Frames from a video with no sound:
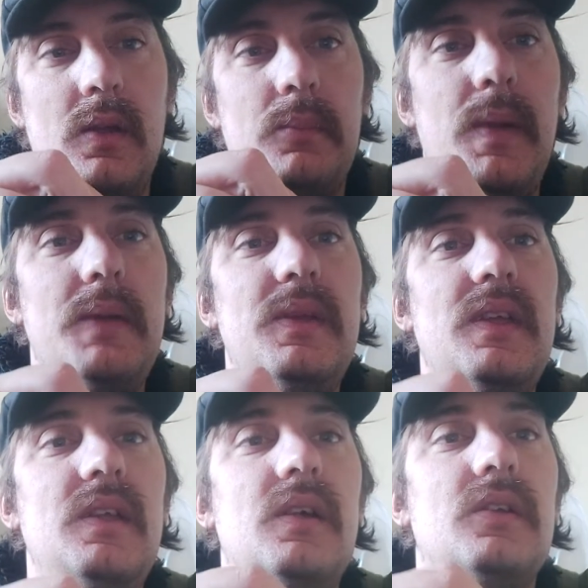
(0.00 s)

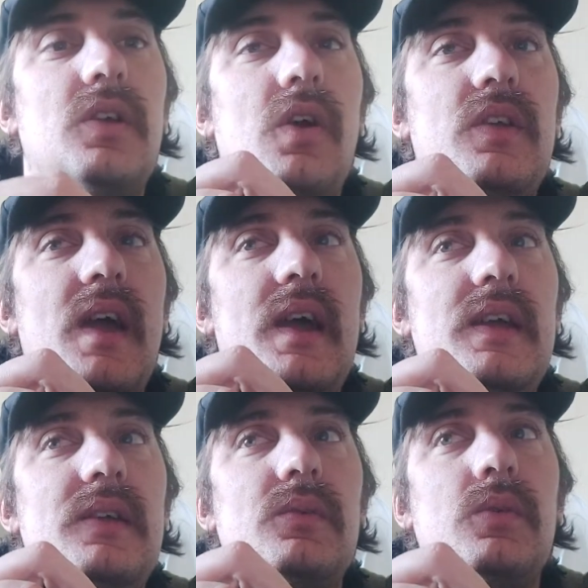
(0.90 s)
Maybe
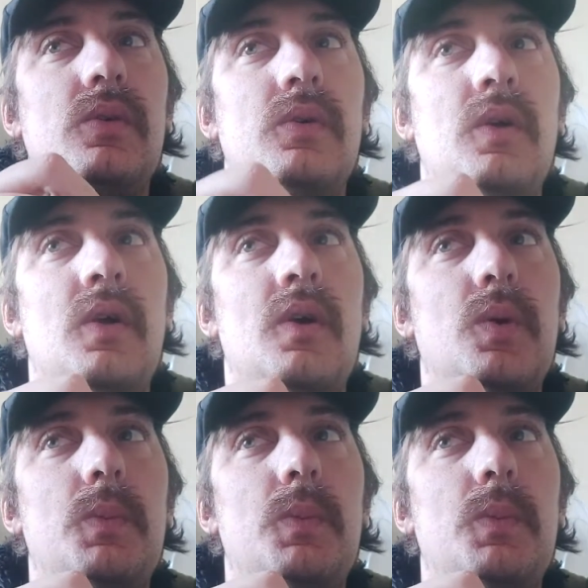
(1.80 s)
cocaine will